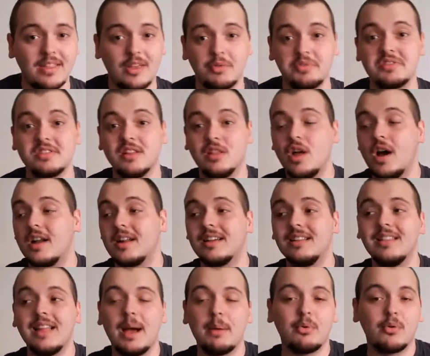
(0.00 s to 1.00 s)
There was a lot of
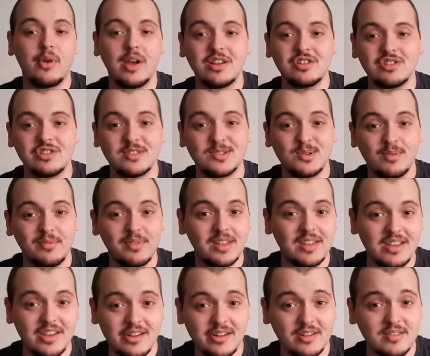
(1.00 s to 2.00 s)
collaborations over the
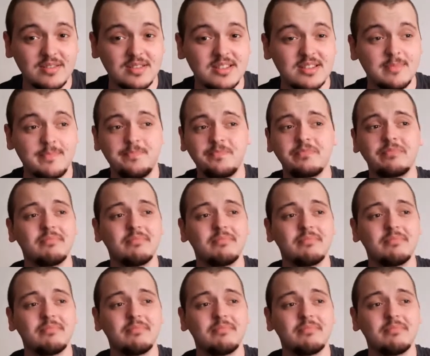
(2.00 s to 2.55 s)
years.